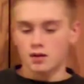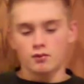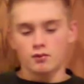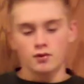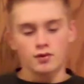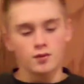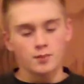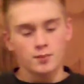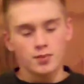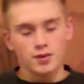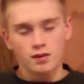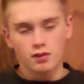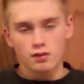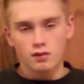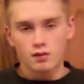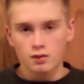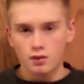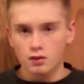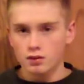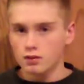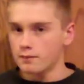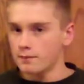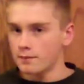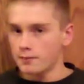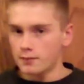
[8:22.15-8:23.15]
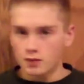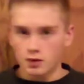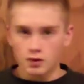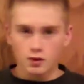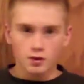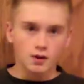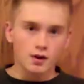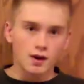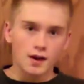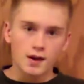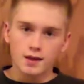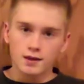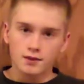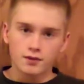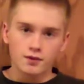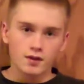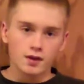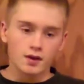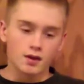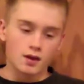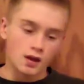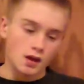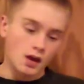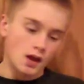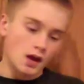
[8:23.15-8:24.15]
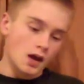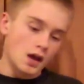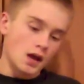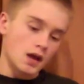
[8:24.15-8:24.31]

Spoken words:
With a pistol or anything,